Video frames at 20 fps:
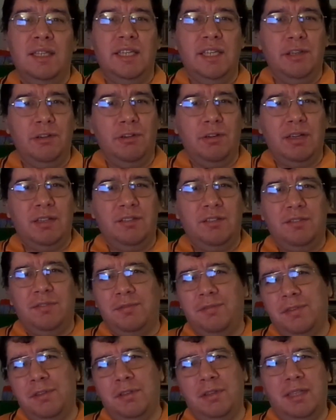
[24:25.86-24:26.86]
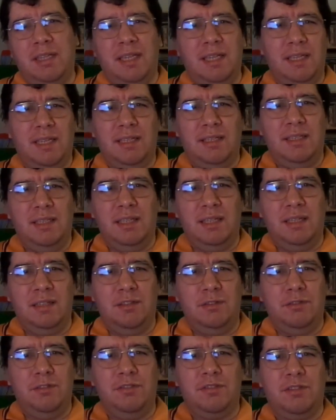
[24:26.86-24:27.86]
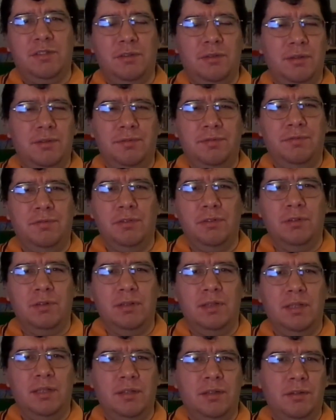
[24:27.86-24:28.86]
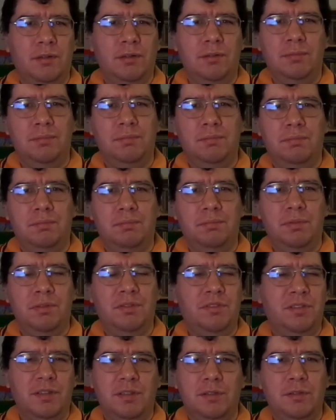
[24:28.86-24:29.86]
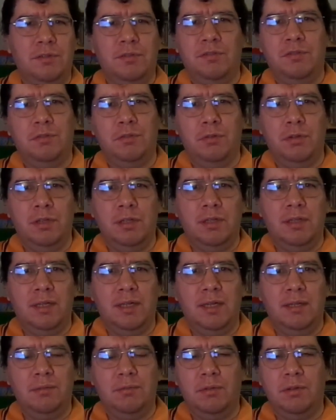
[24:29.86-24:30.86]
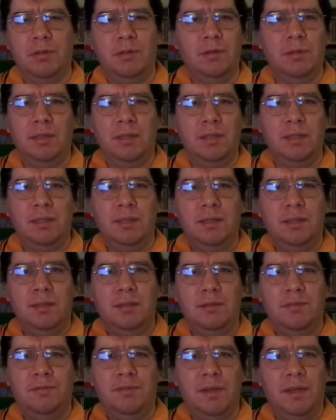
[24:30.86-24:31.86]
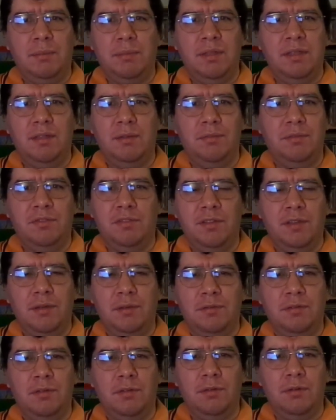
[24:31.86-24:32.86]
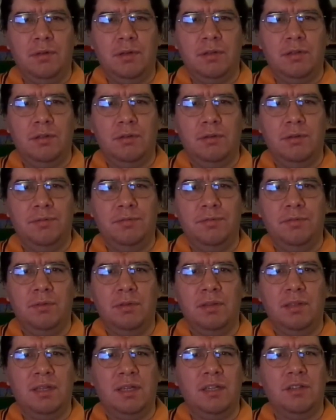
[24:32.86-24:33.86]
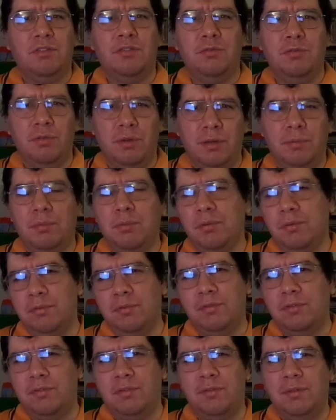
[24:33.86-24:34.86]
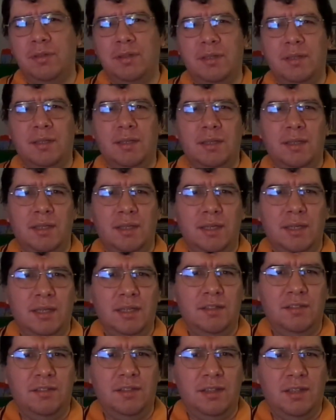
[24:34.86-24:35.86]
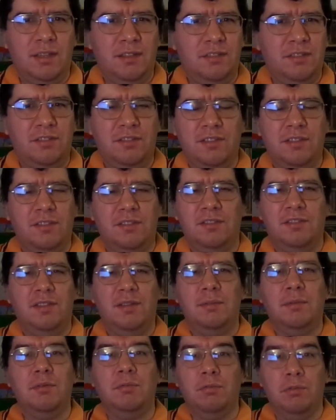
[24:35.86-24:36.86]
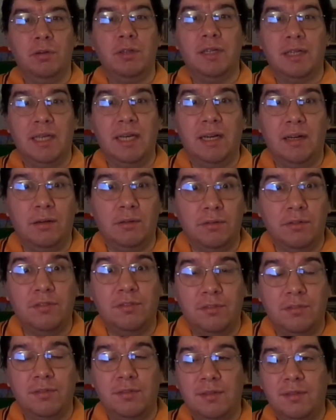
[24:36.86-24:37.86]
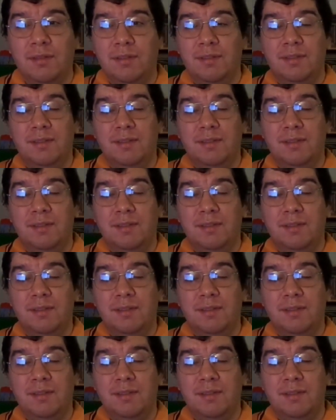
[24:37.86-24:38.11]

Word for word: Here I just feel like, you know, they're just going for another particular storyline where the family themselves are going through a lot of troubles, and it just doesn't seem to work out,